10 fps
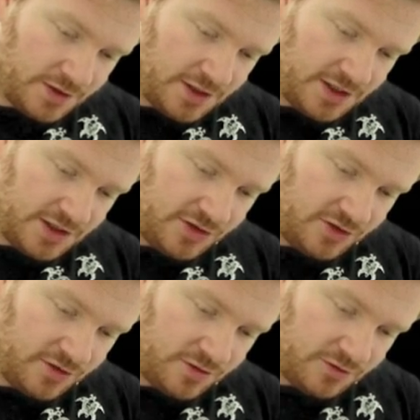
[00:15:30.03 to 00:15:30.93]

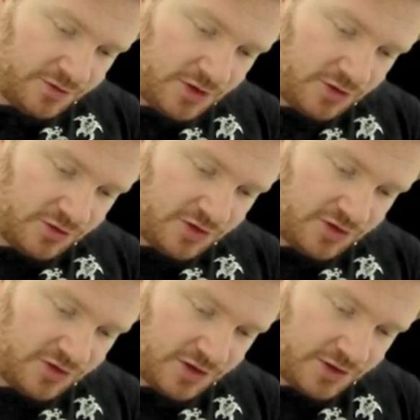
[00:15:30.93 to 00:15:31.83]
There's the first
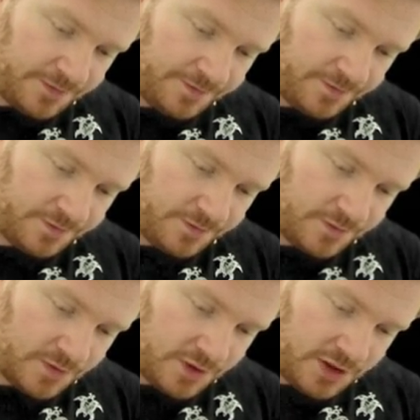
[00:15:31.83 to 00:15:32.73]
resistor.
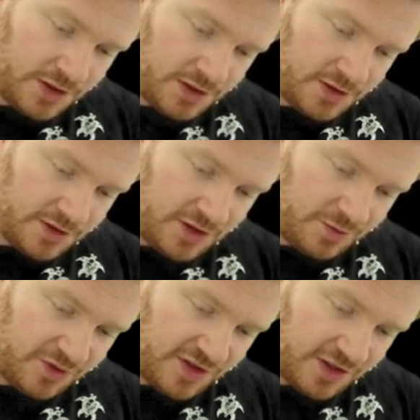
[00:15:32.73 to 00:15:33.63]

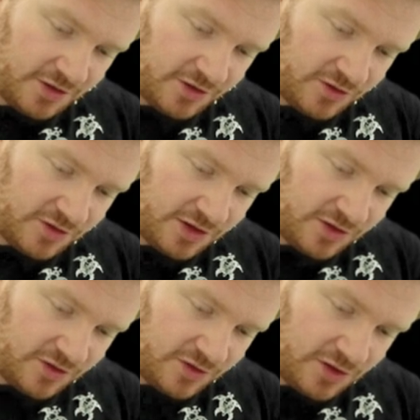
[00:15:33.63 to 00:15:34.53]
There's my second. So
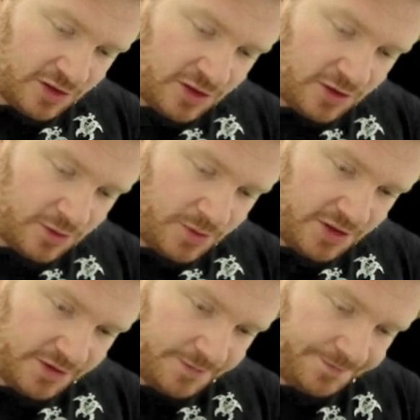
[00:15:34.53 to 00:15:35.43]
that's
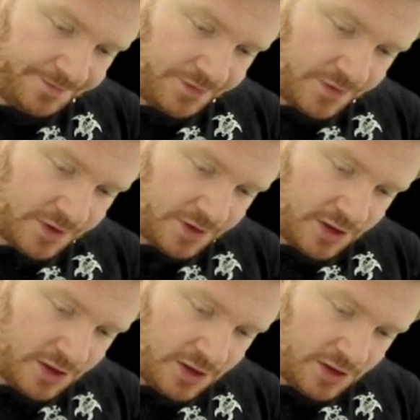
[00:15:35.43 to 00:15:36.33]
R1.
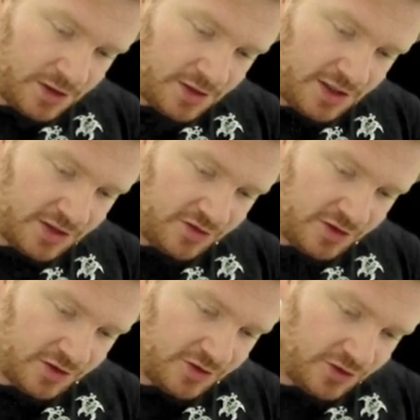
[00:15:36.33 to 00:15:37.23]
That's
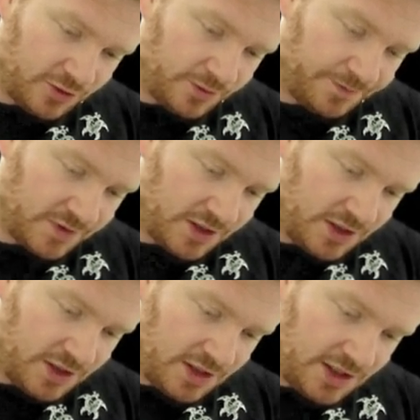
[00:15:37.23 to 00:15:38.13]
R2.
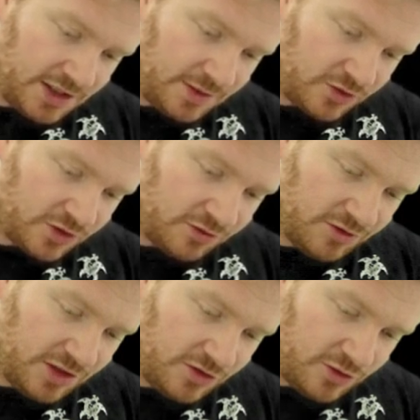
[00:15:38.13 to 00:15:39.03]
And I'm just going to
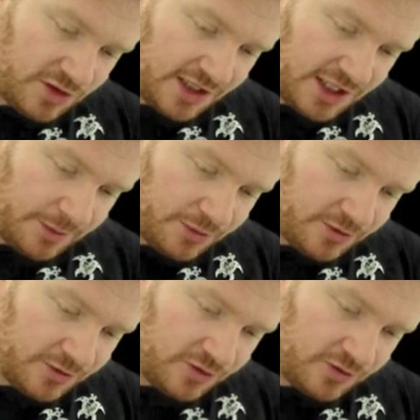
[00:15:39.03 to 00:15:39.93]
redo the
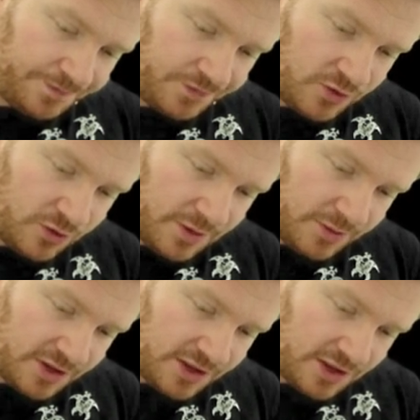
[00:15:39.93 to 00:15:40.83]
labels. So I'm
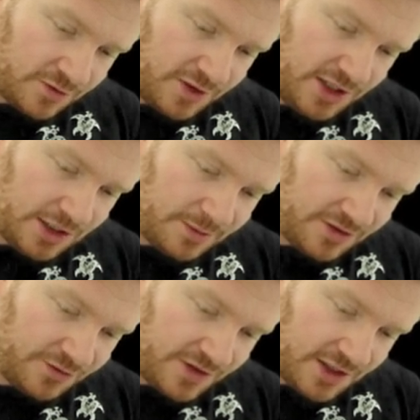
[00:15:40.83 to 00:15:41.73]
going to have
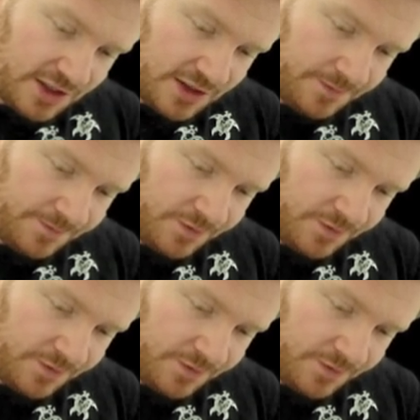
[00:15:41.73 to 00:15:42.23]
EMF there,